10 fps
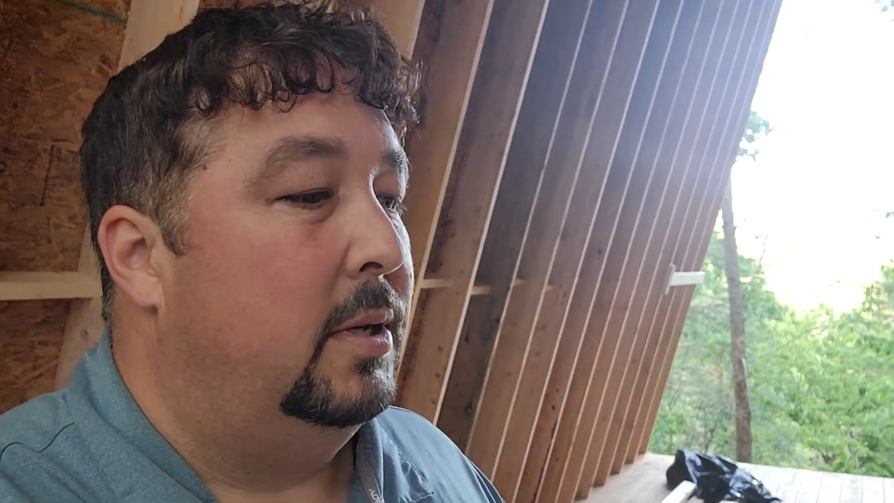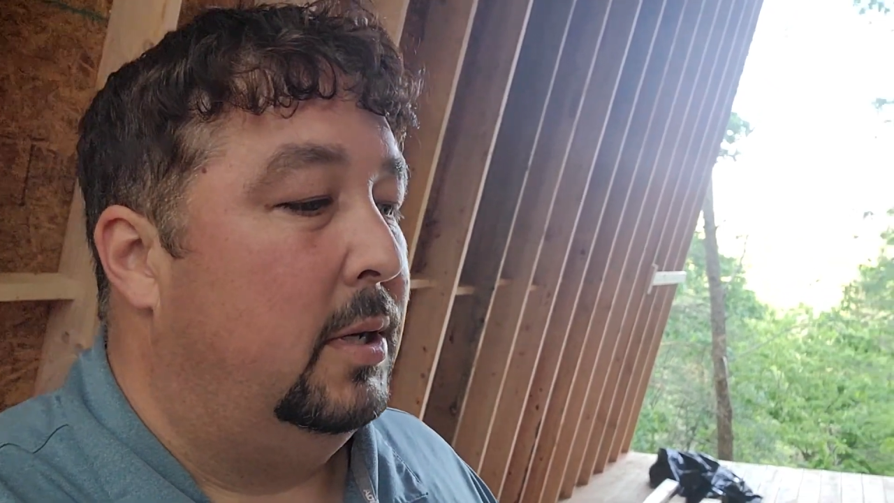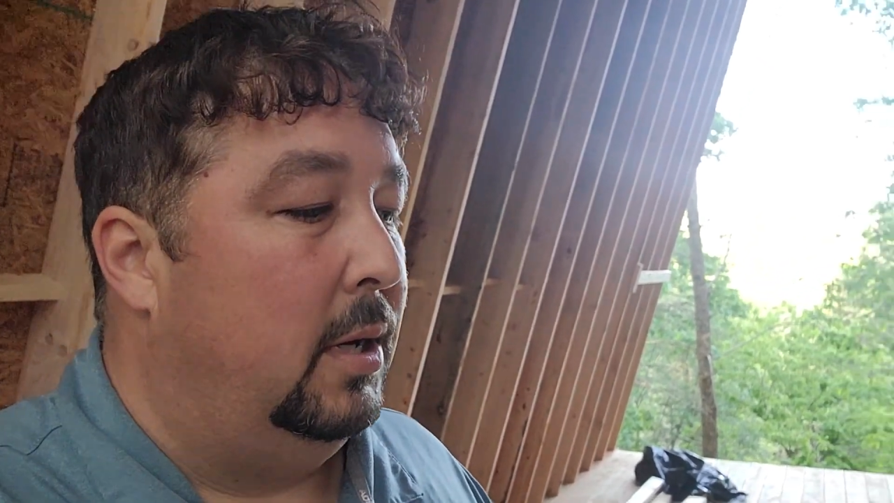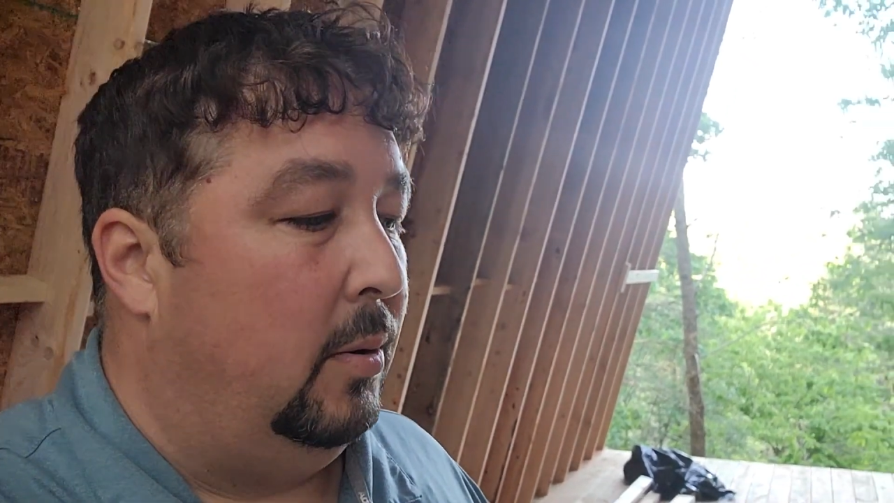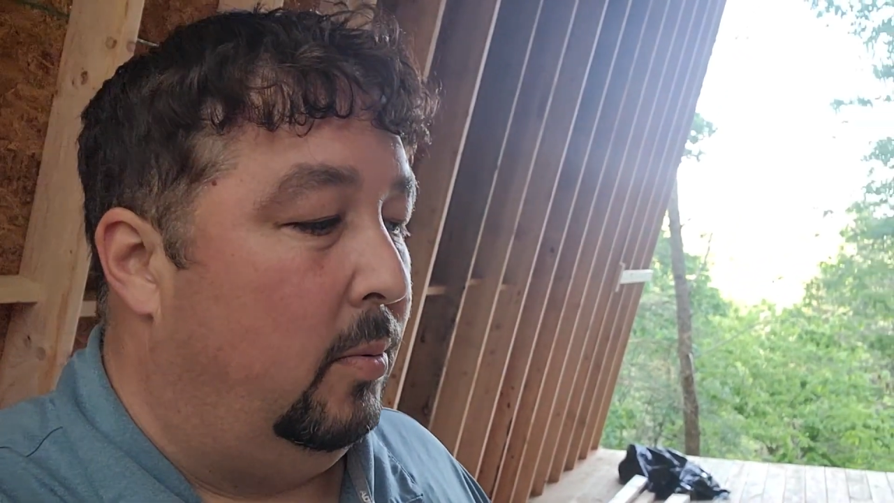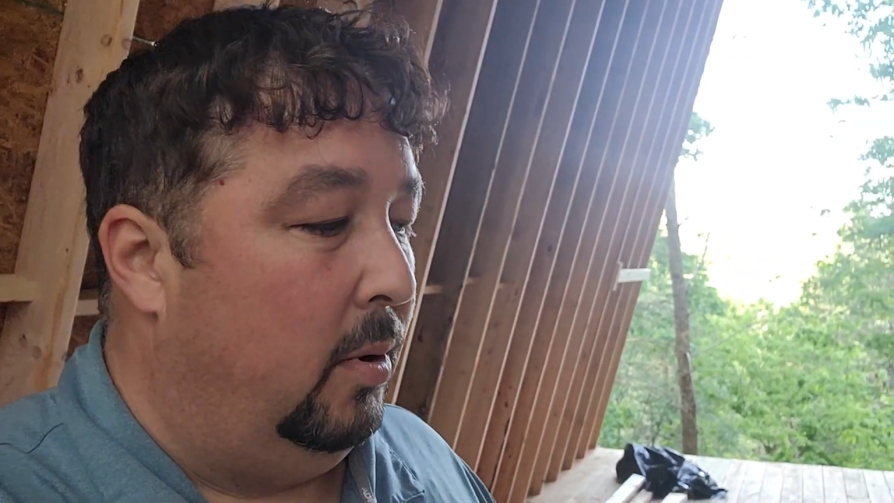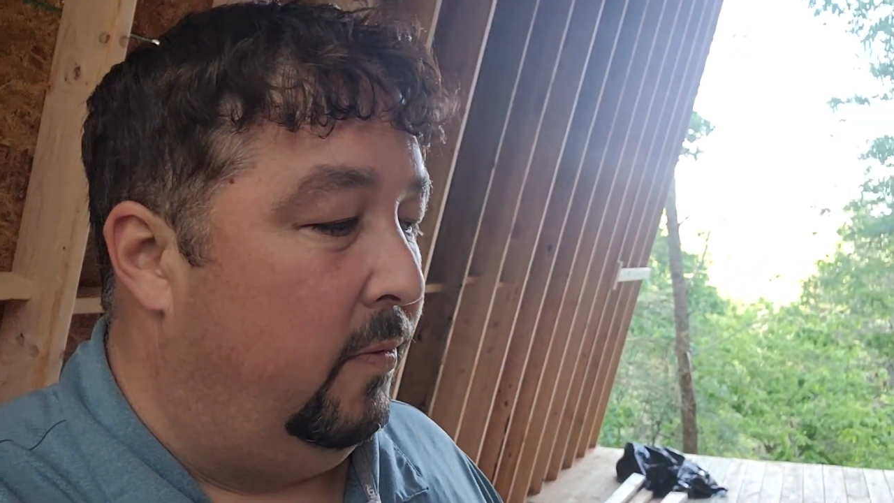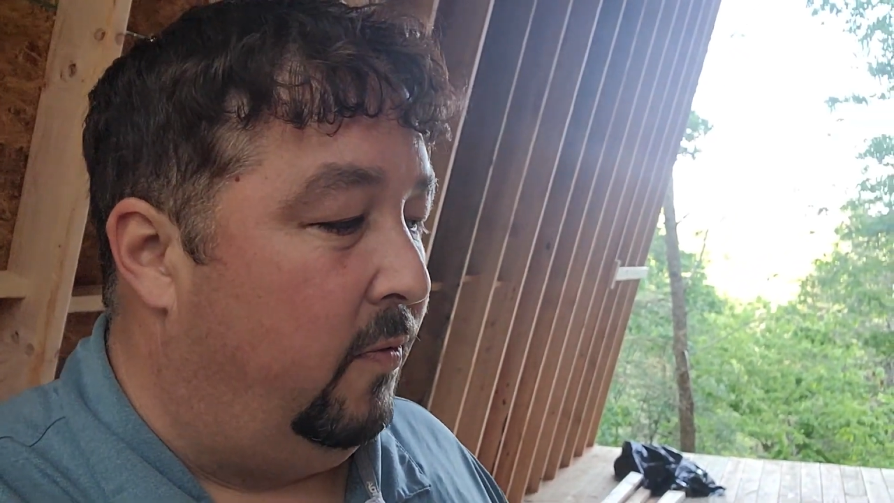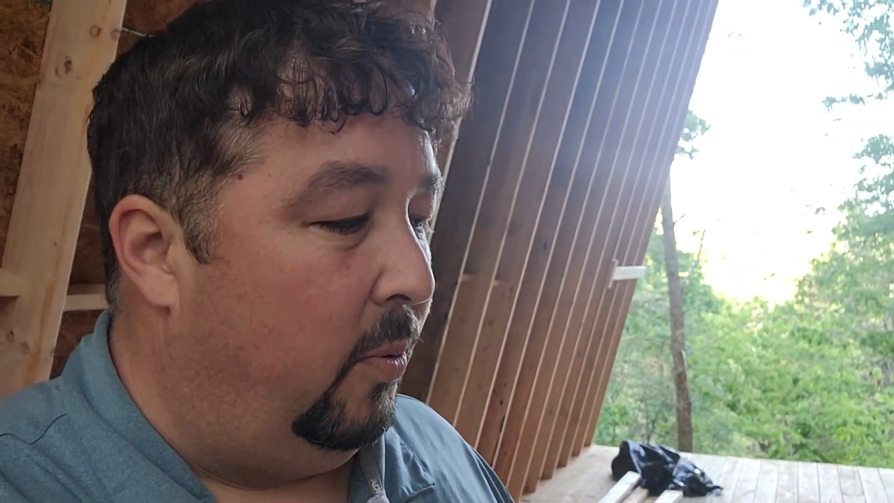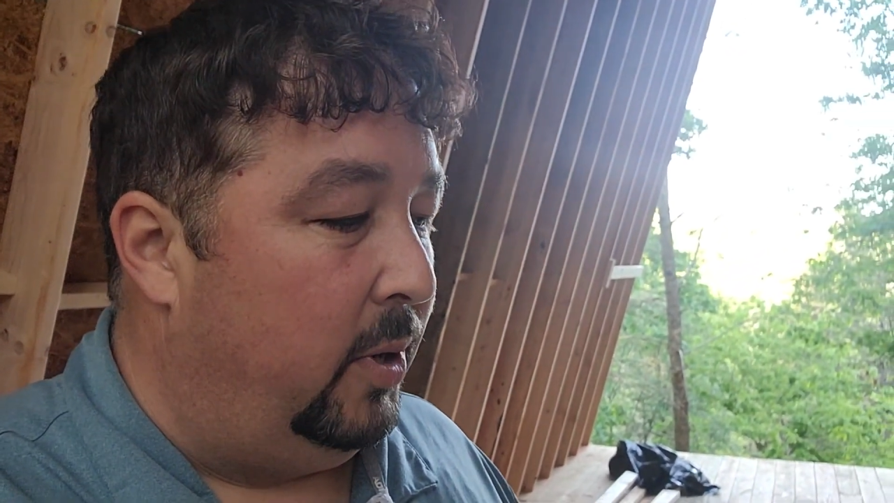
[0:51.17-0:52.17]
We're
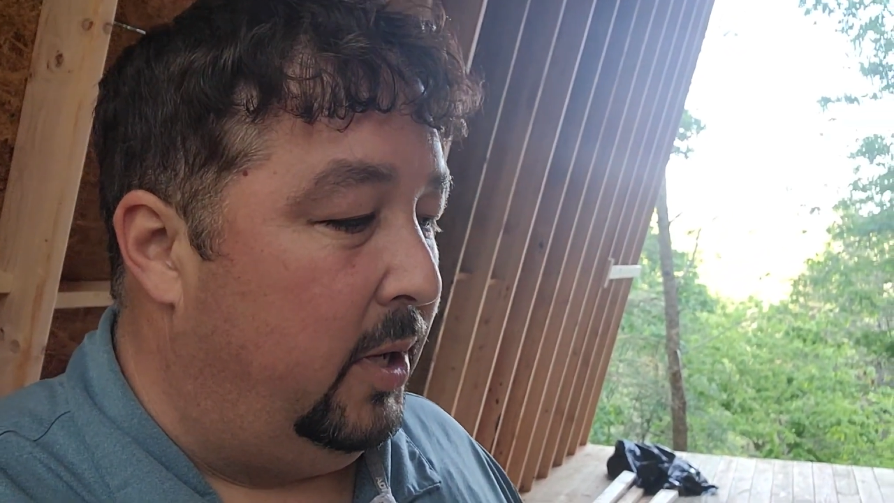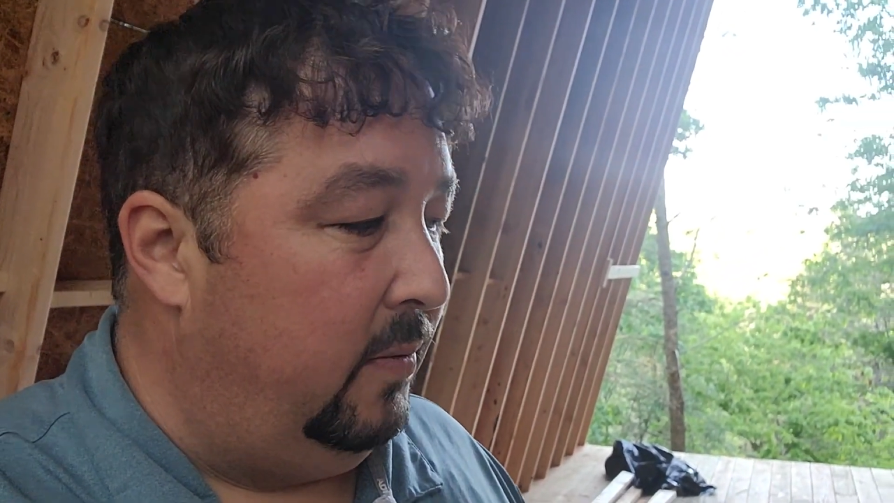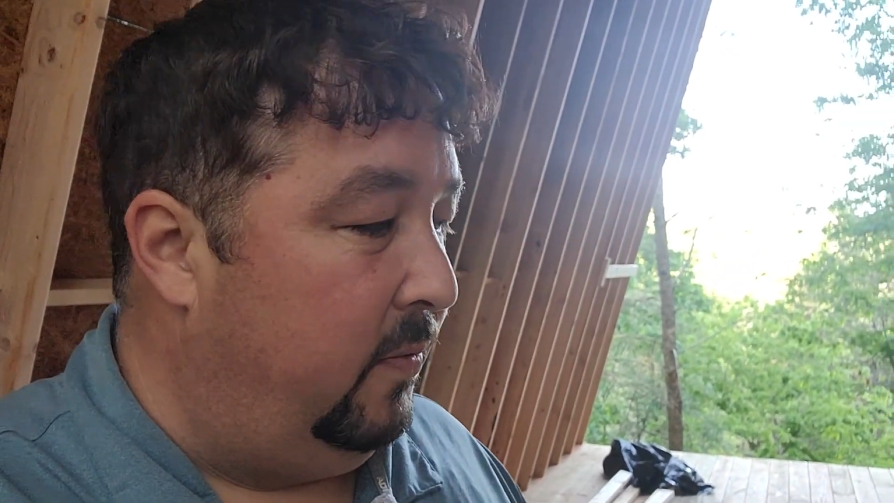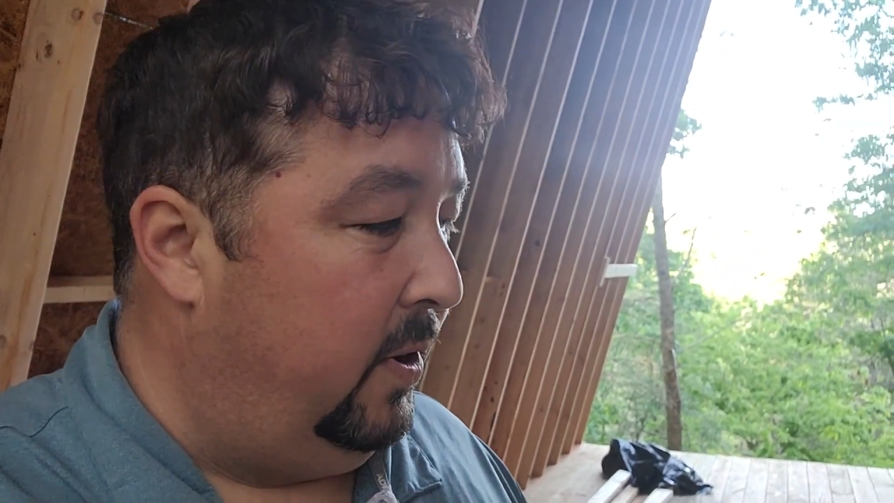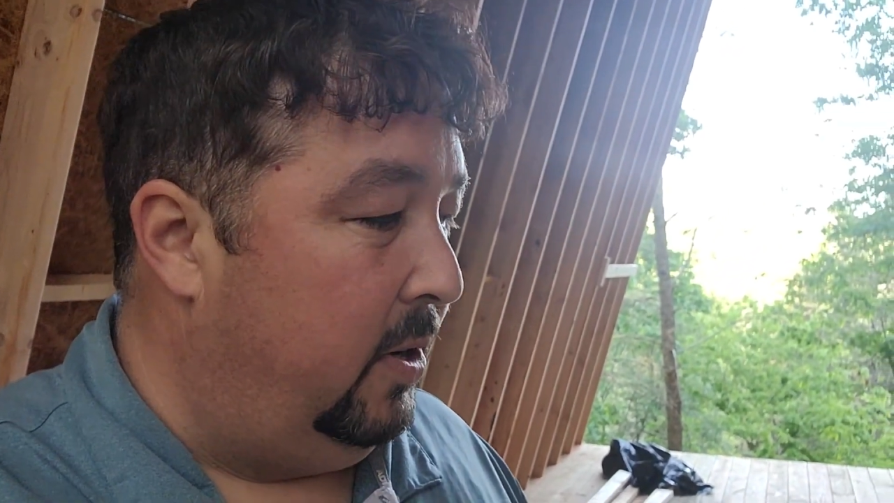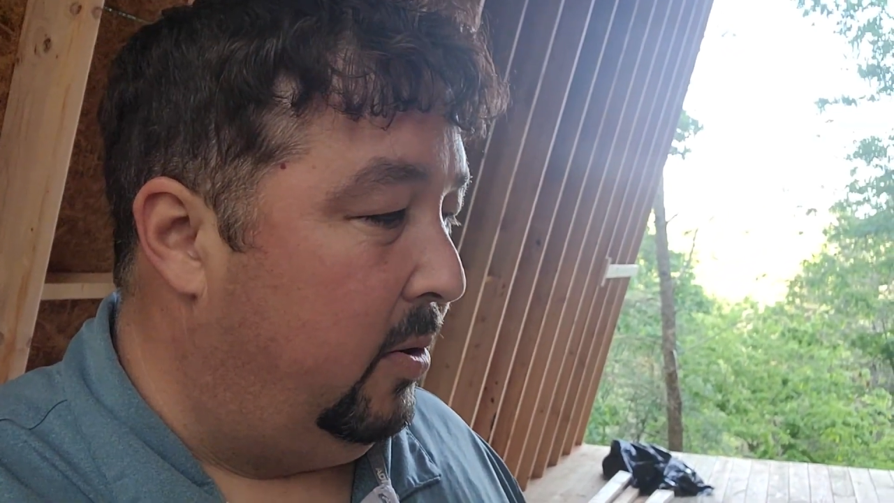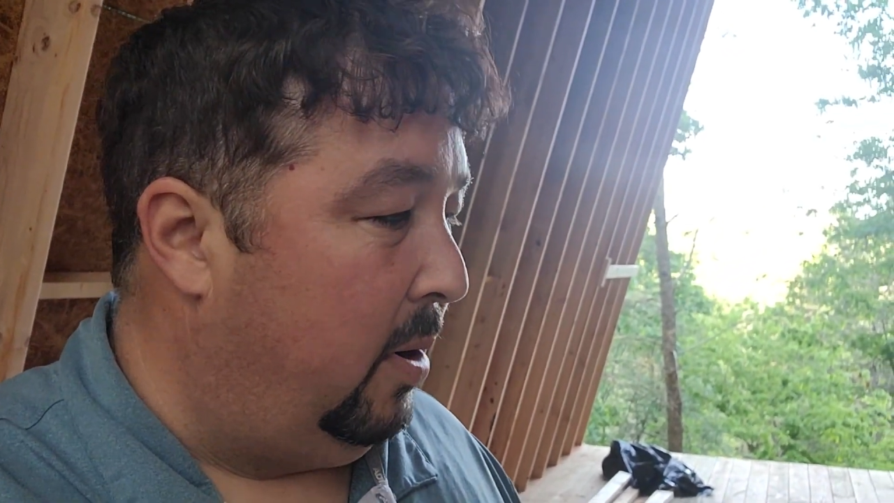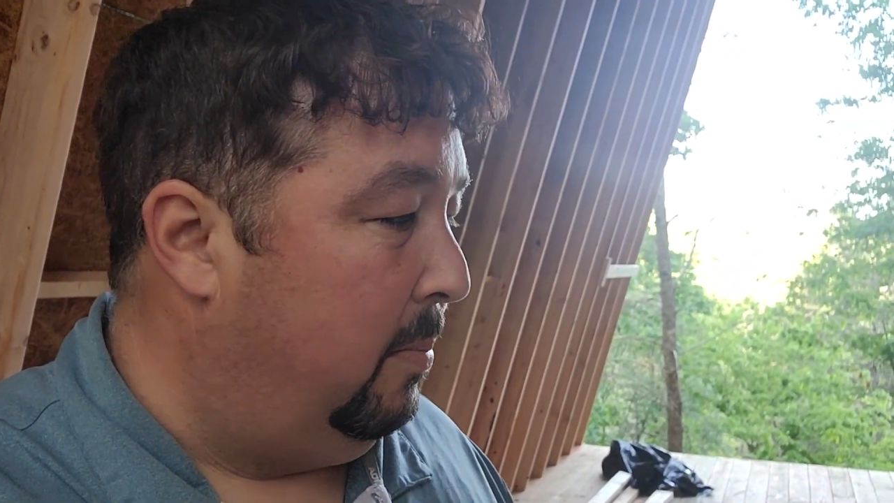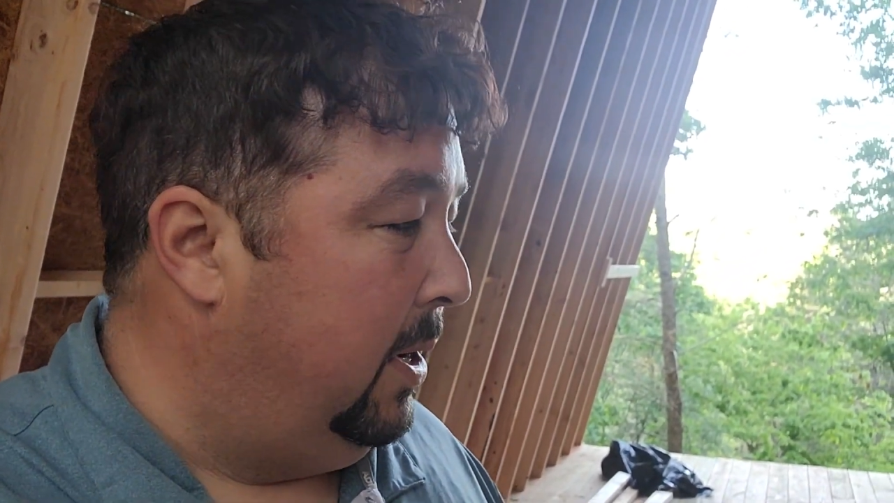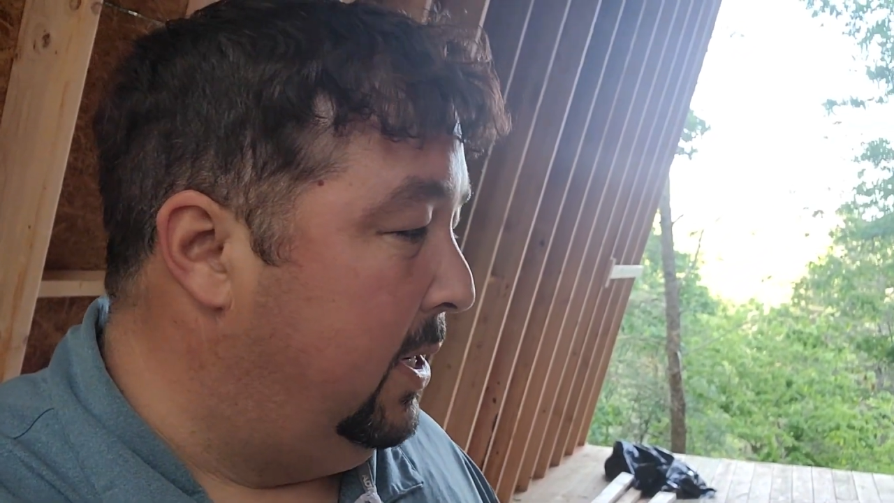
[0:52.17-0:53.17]
14 feet on
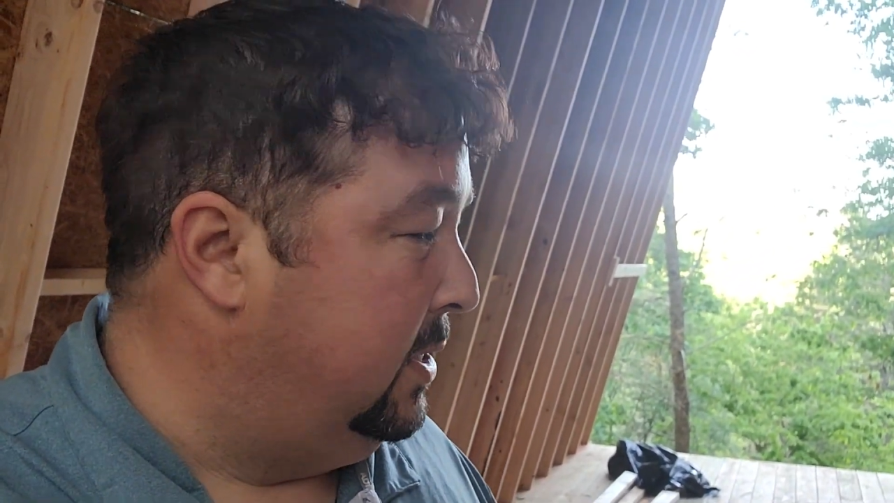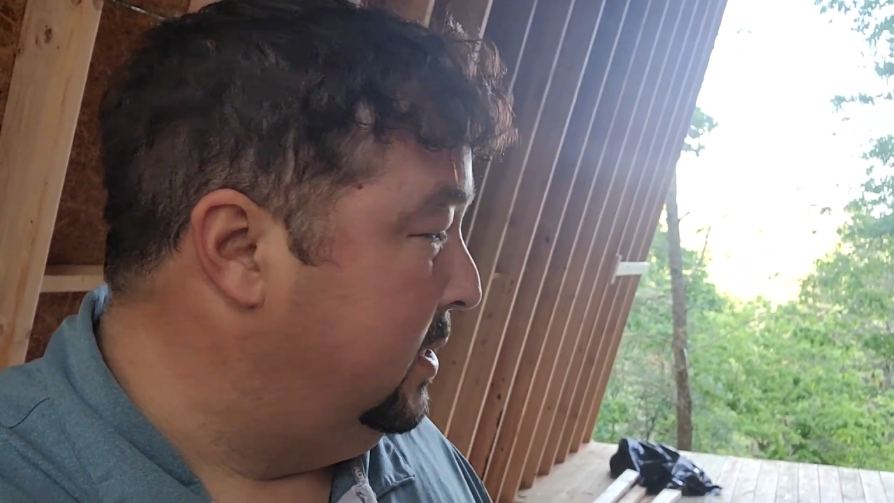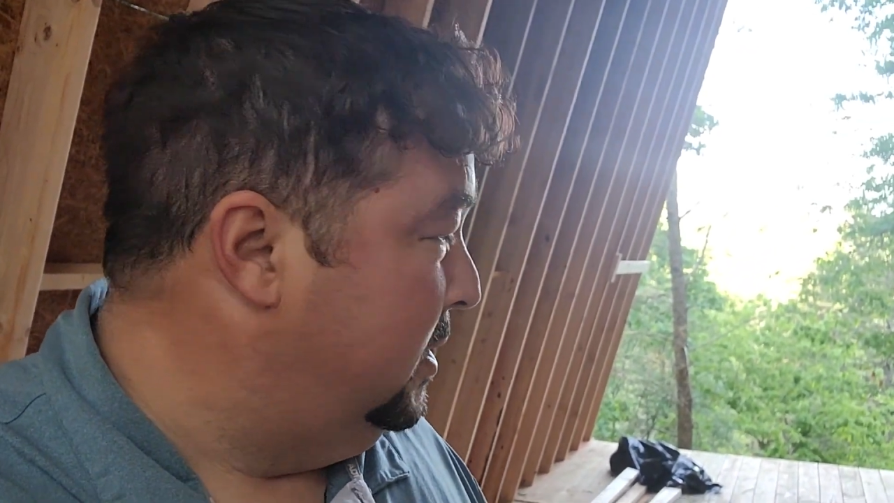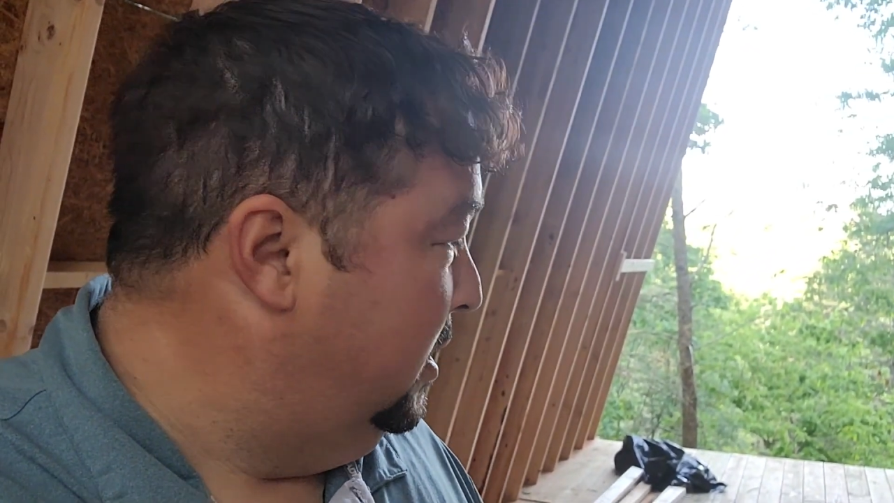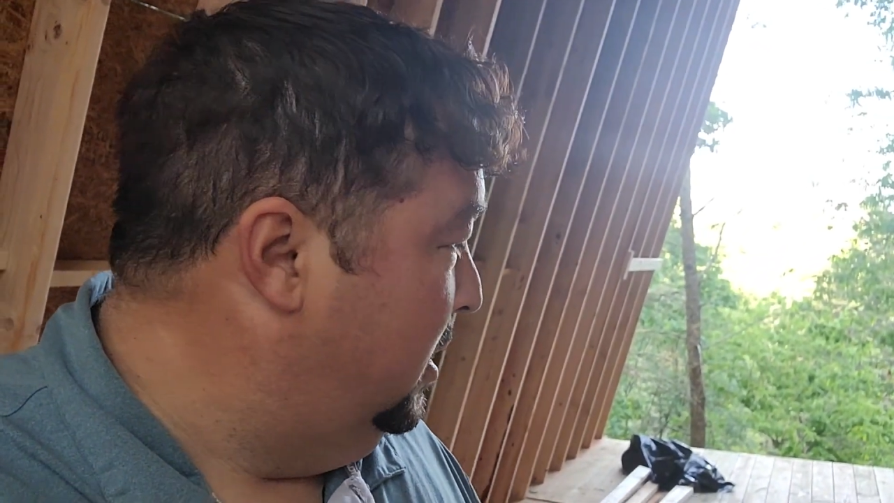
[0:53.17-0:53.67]
our base,